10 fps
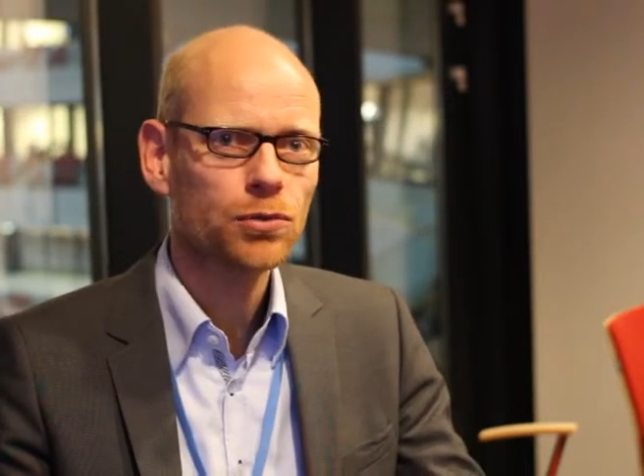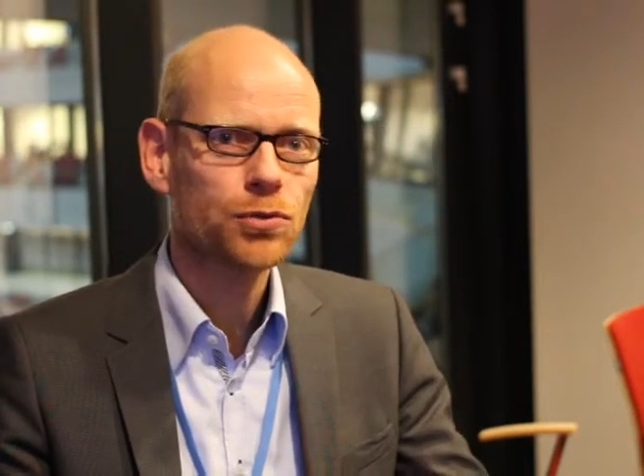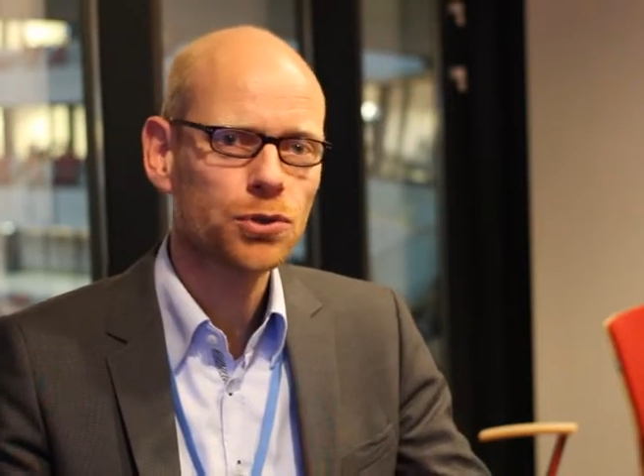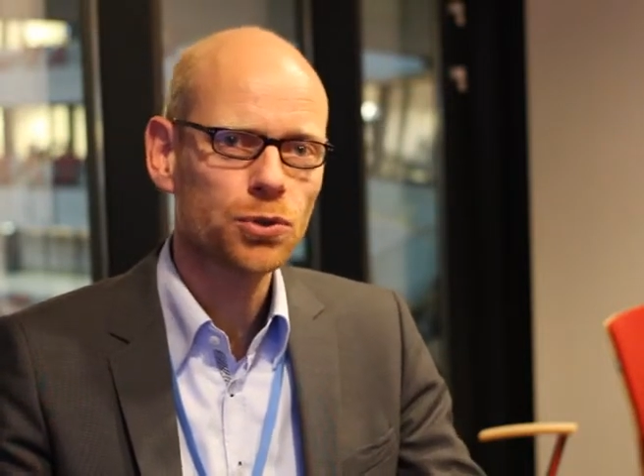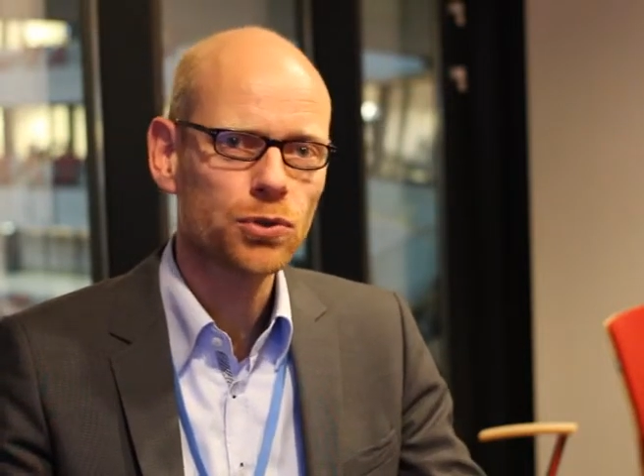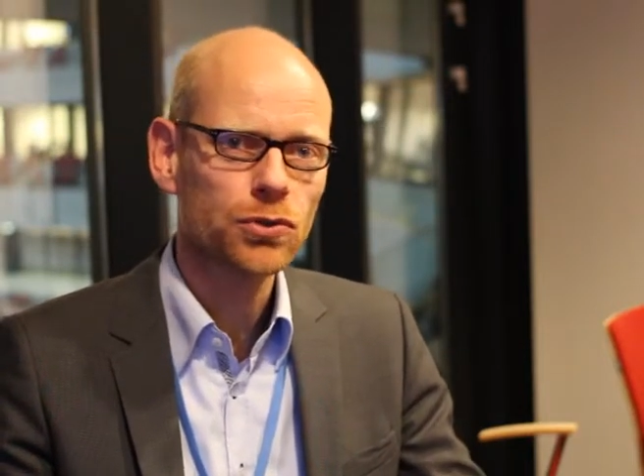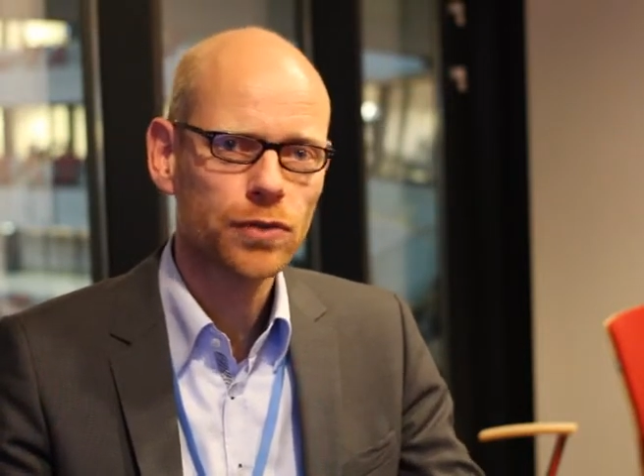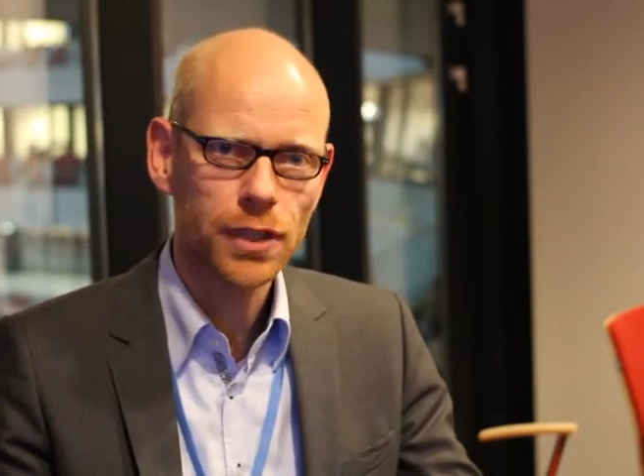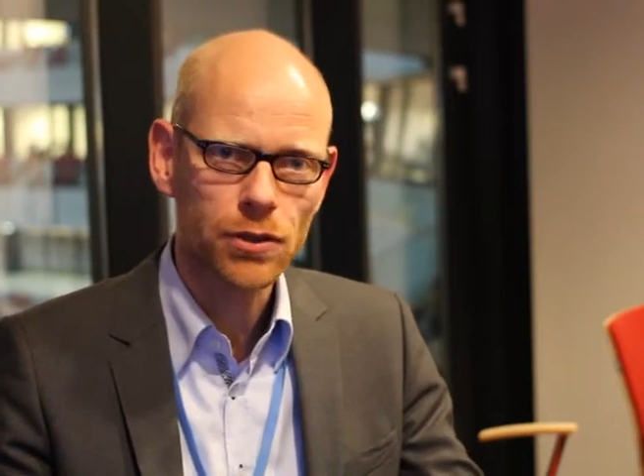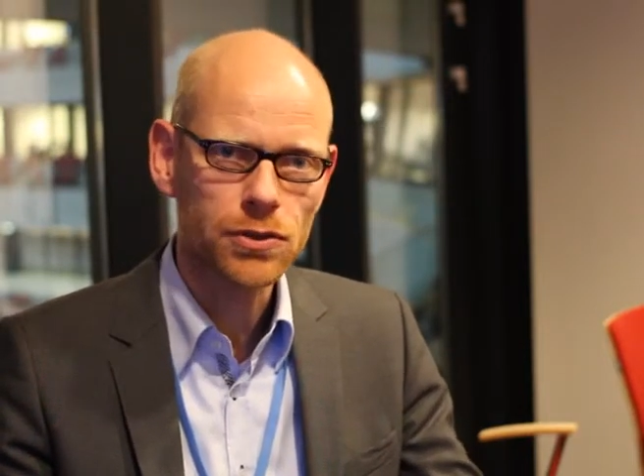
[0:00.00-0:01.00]
would reduce
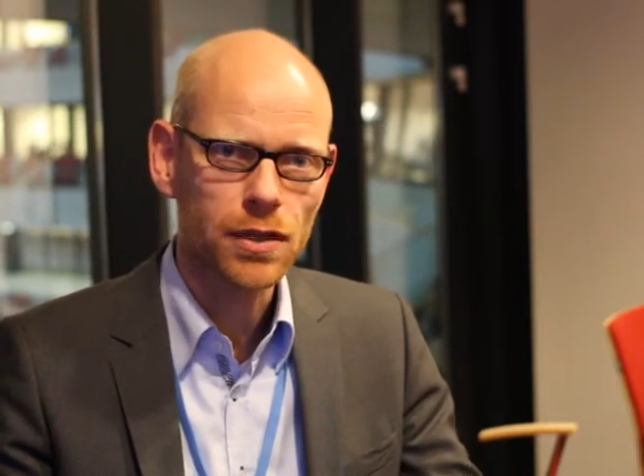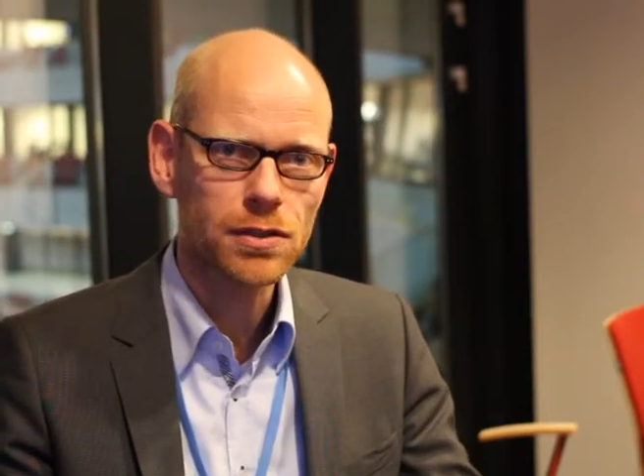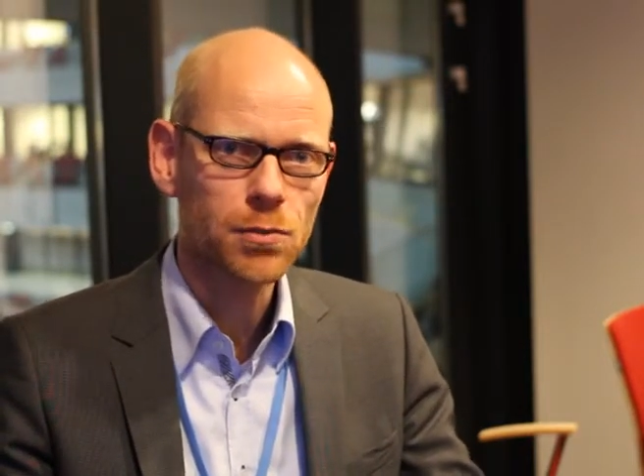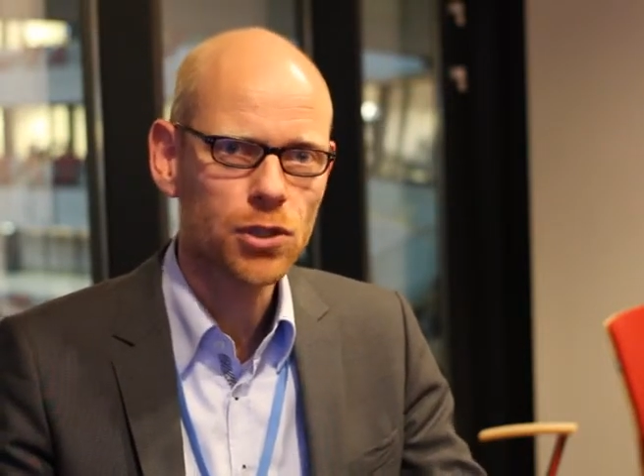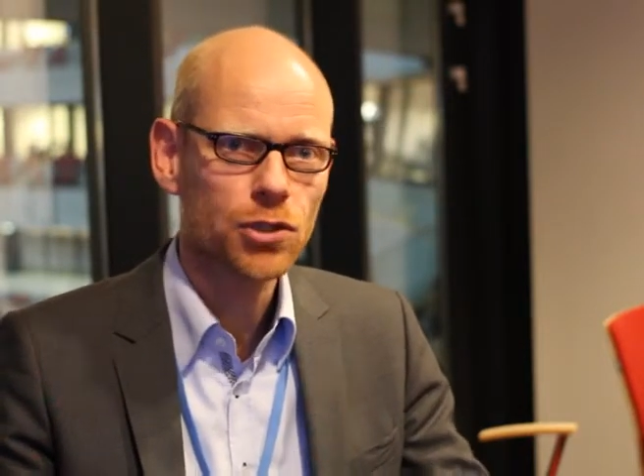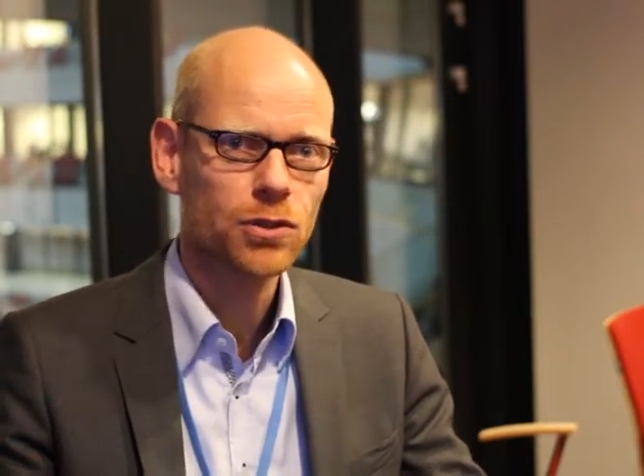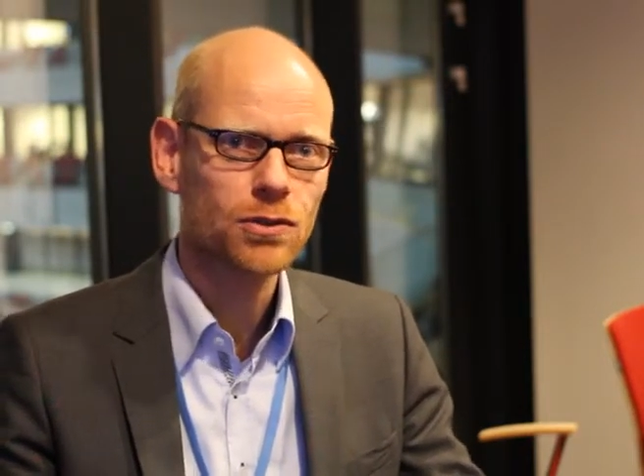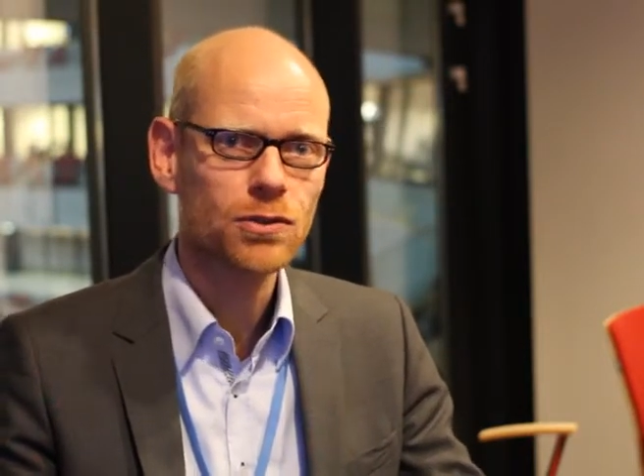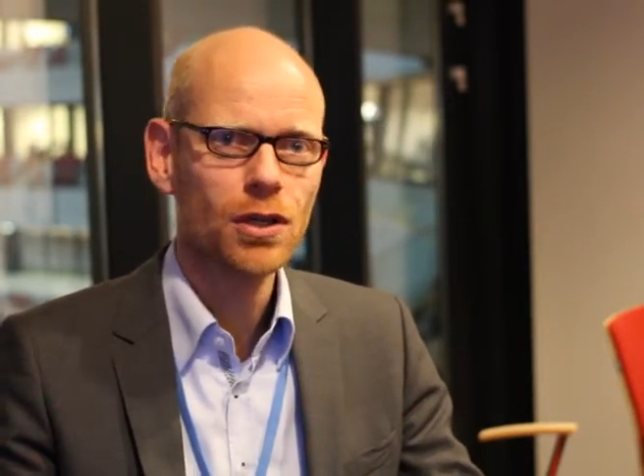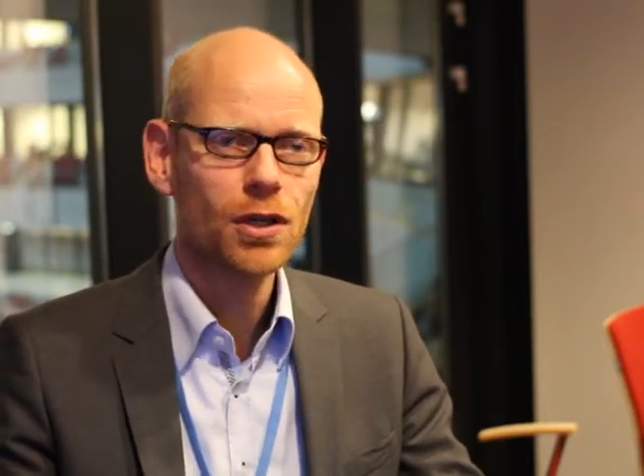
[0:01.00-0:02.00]
greenhouse gas
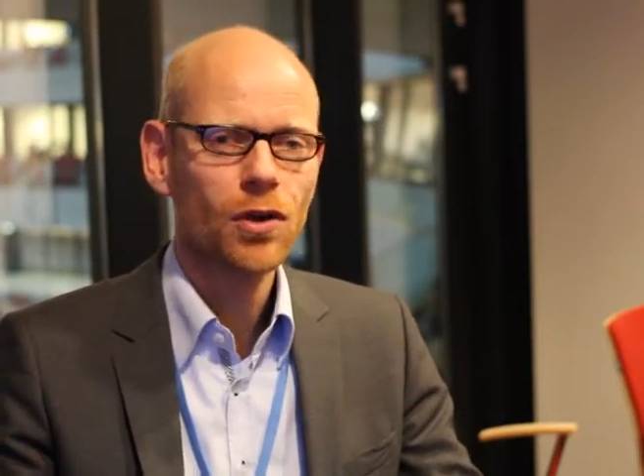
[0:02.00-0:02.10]
emissions